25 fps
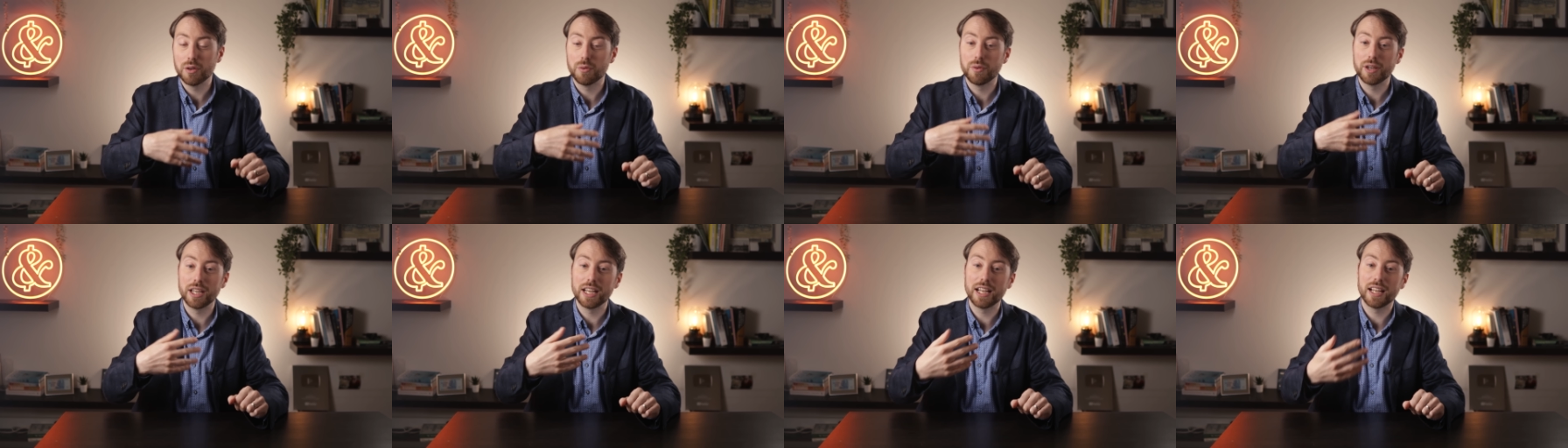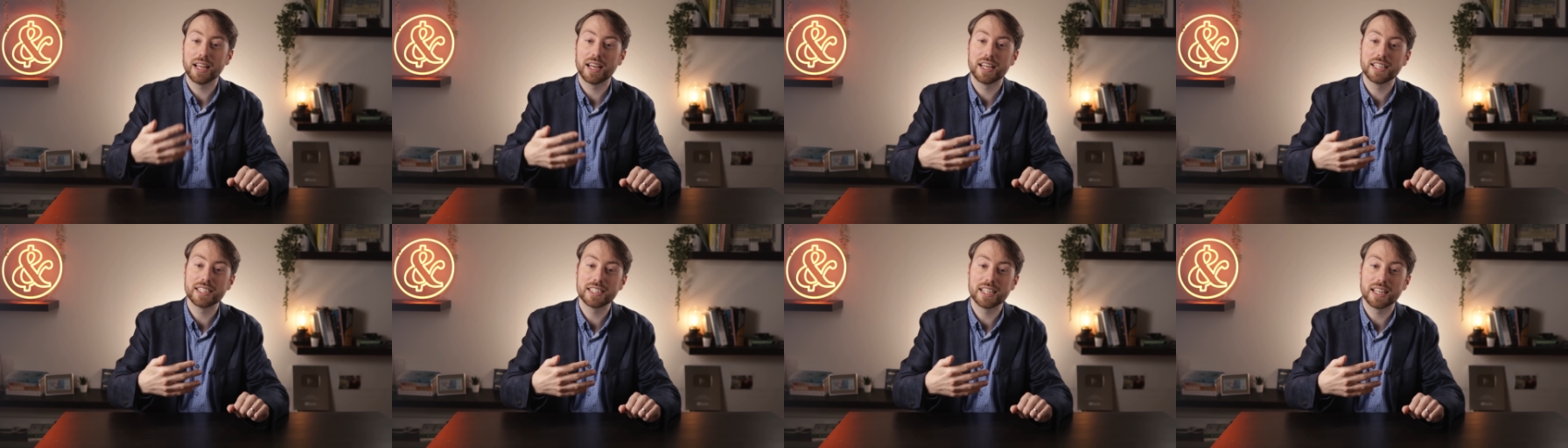you
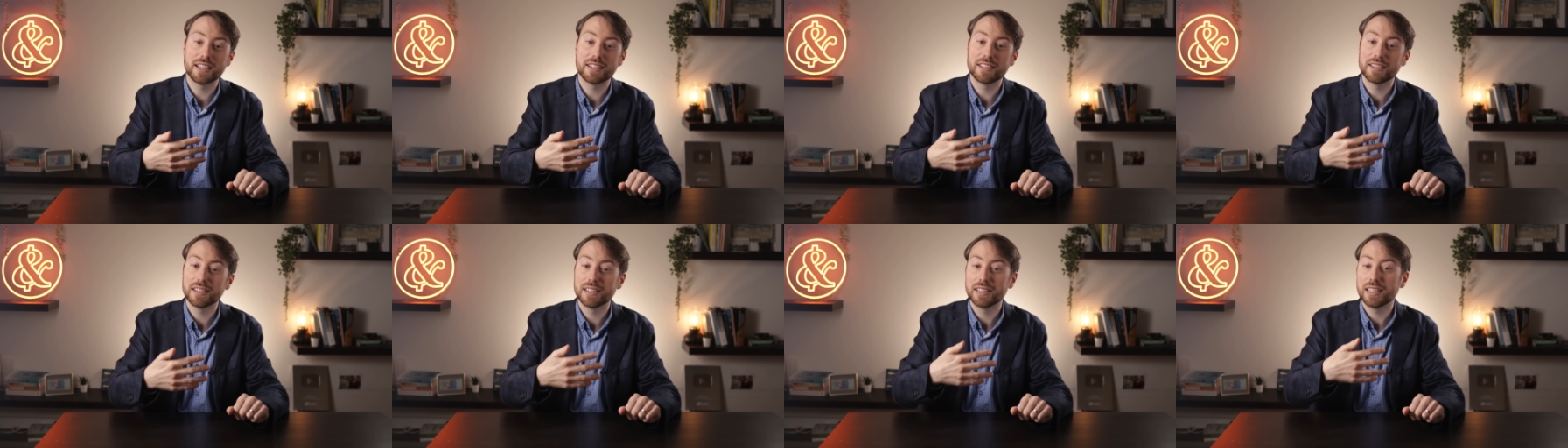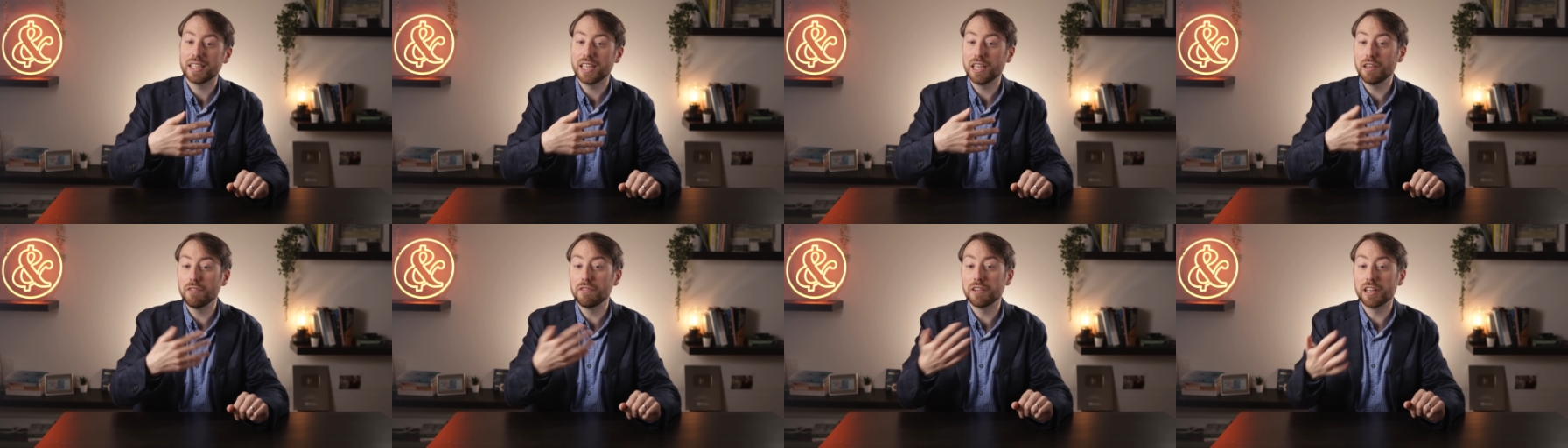realize that
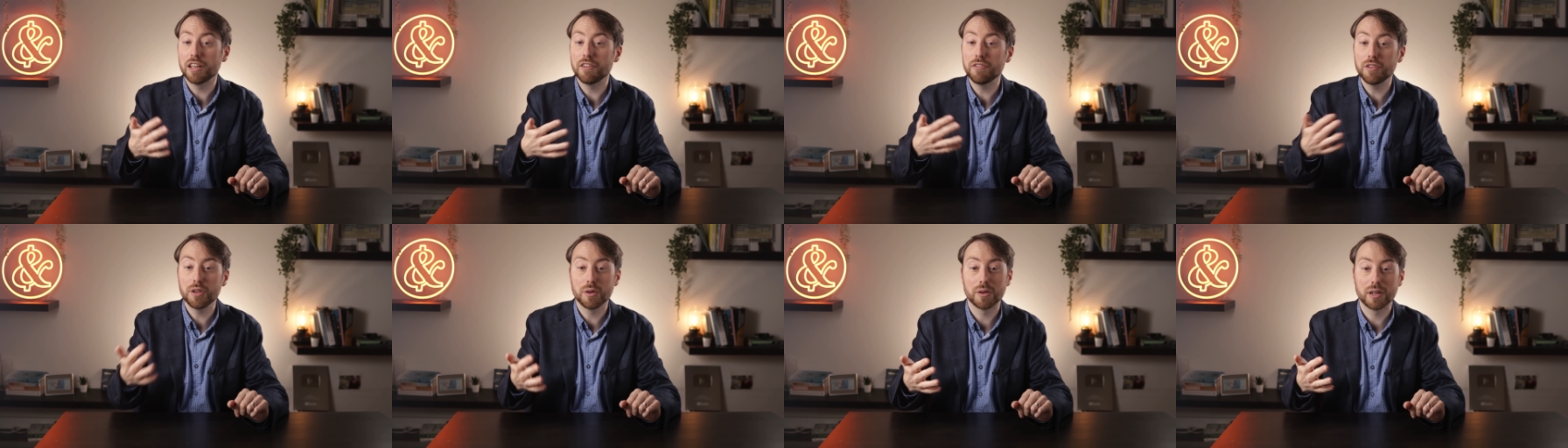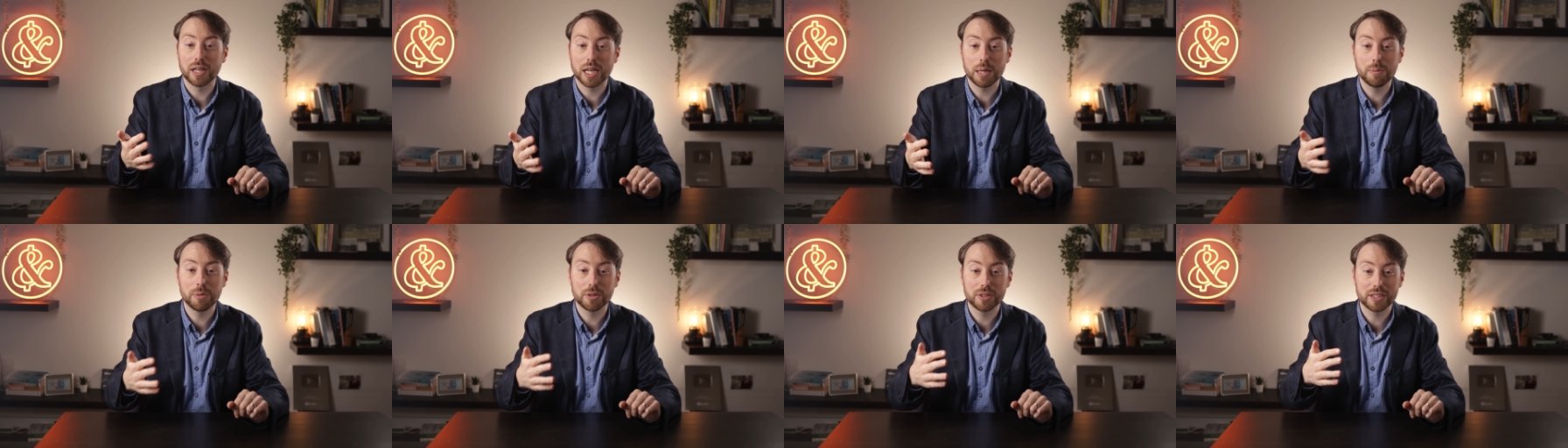even if you
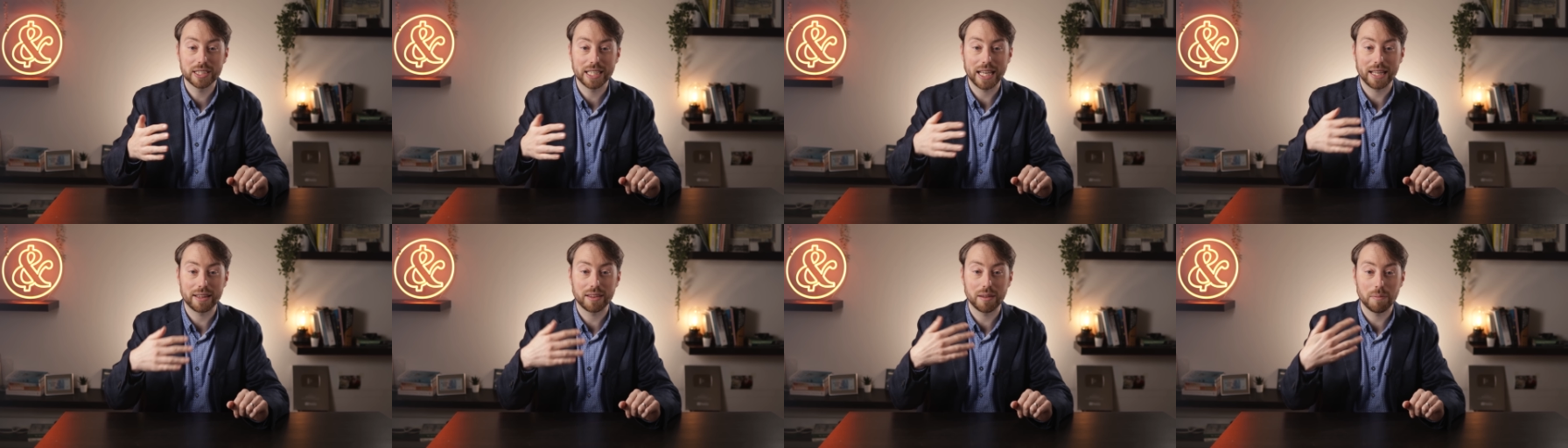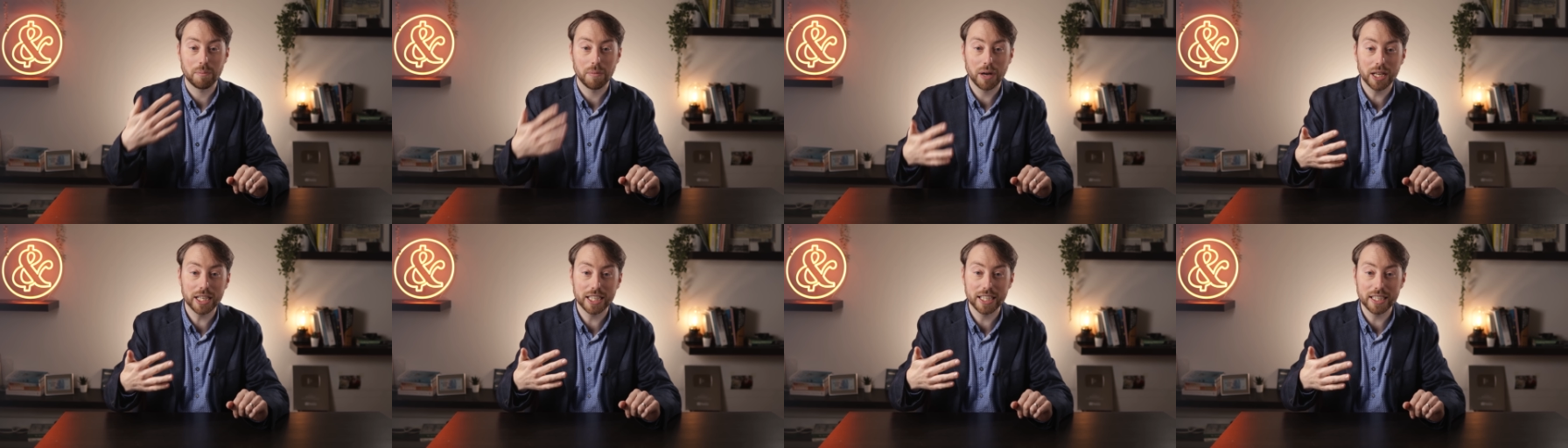are able to get the
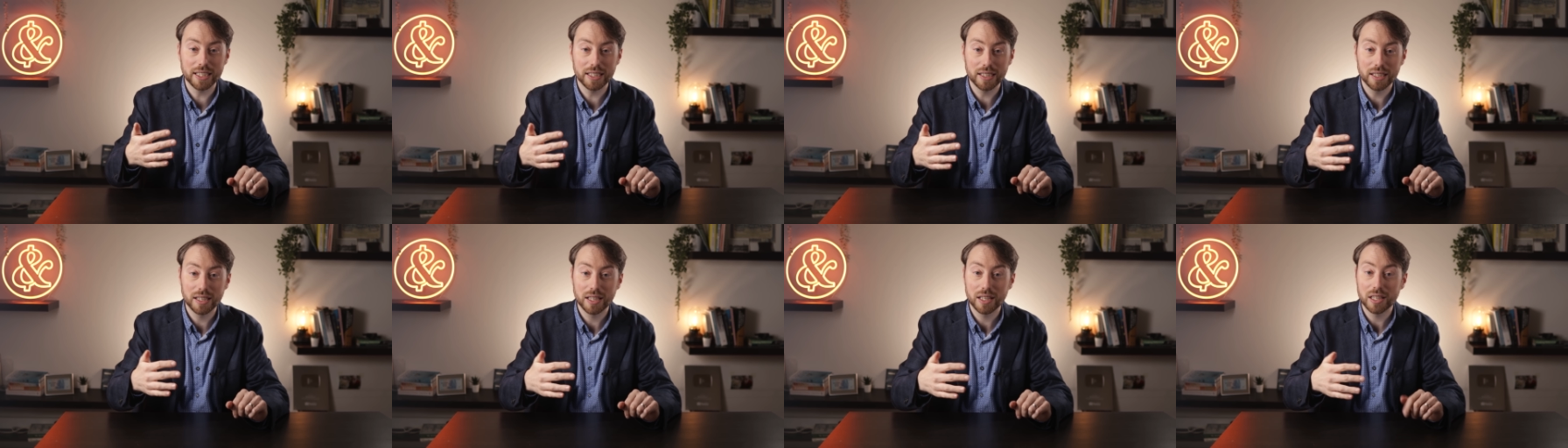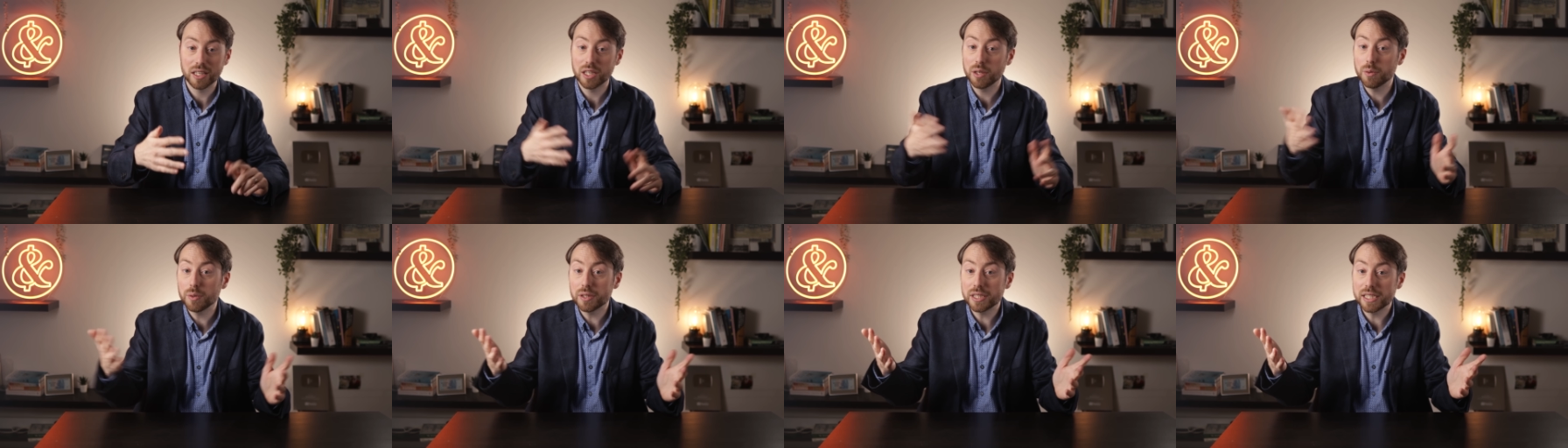money,
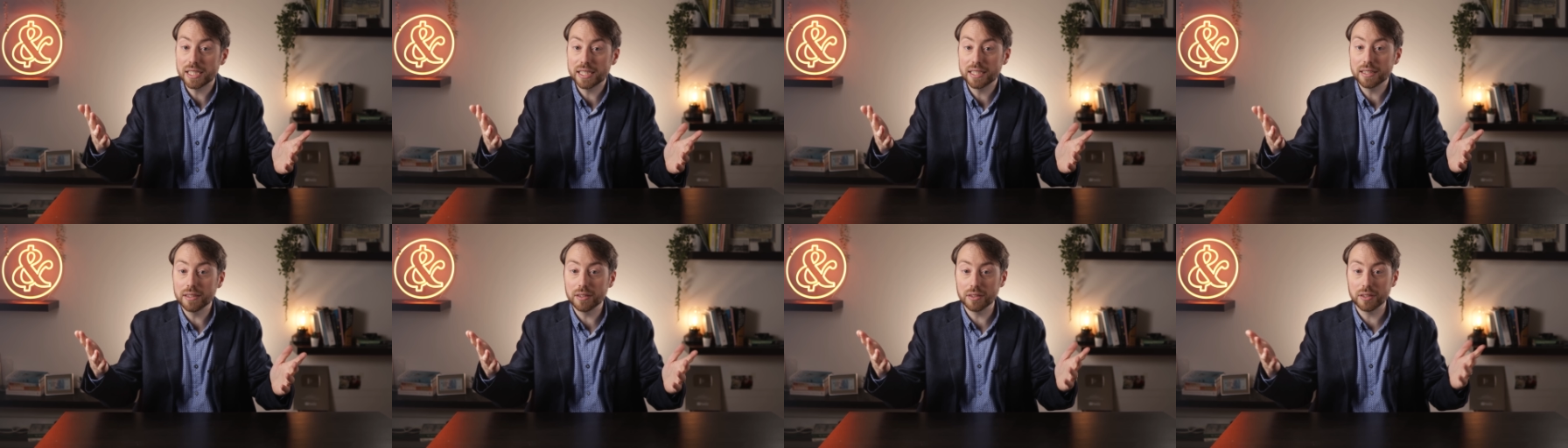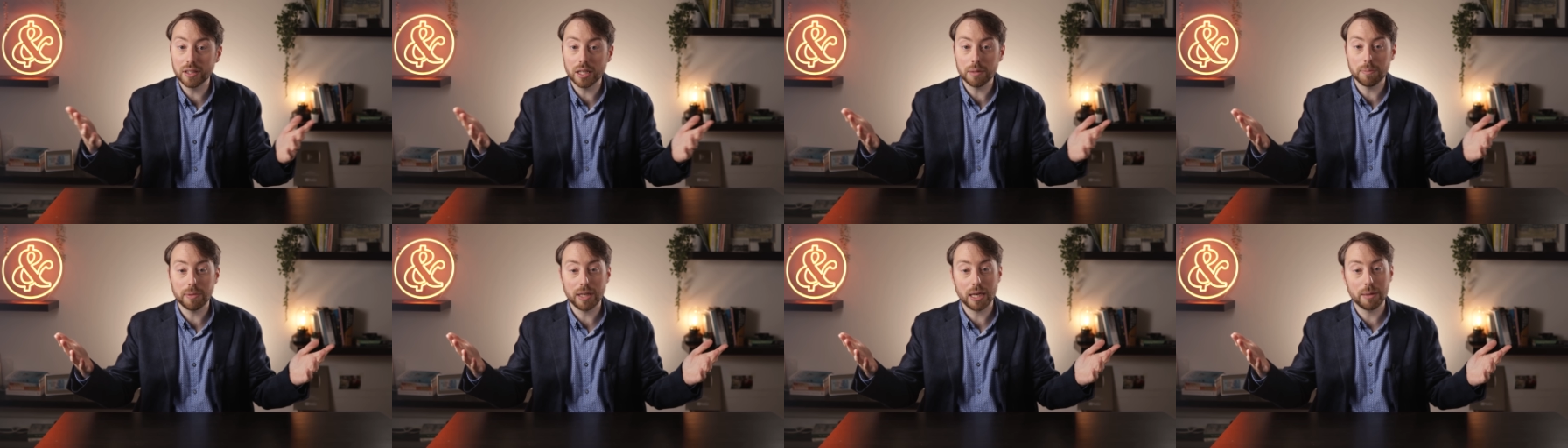you will still
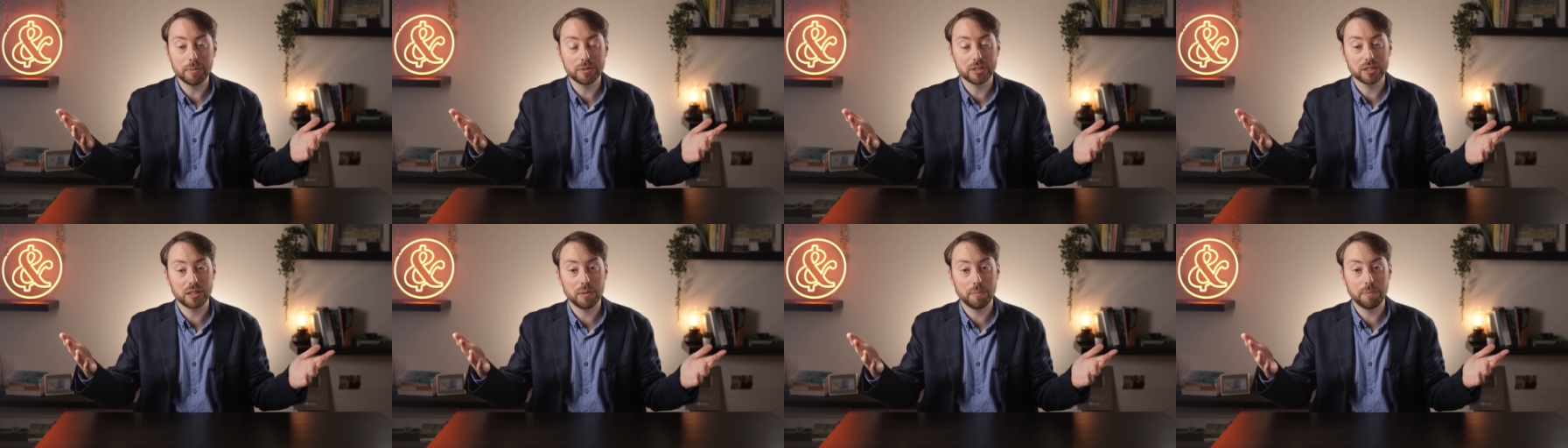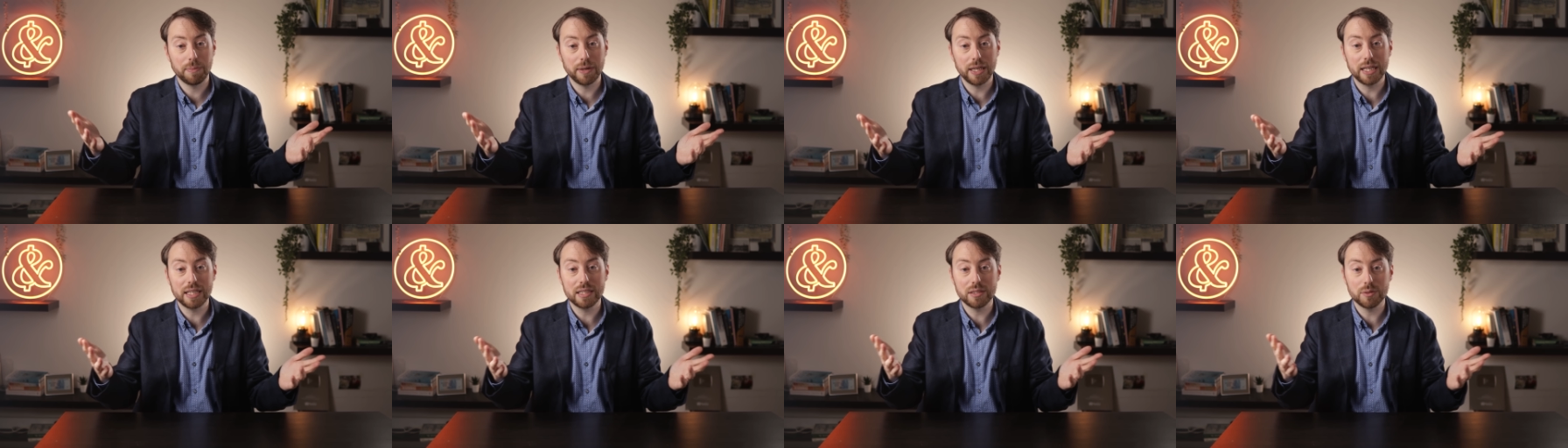not be able to
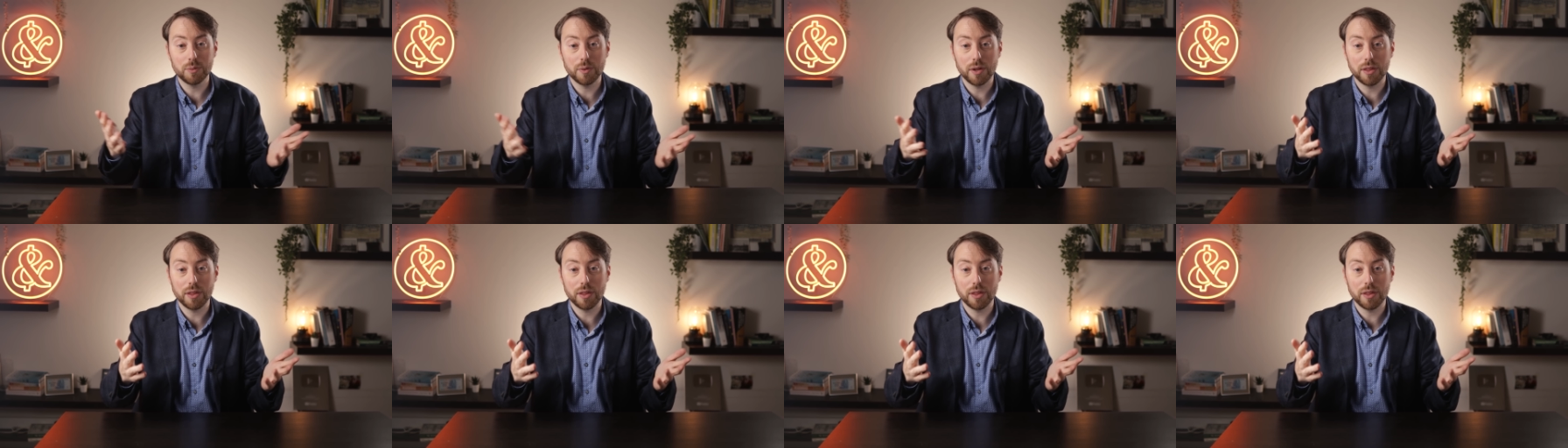compete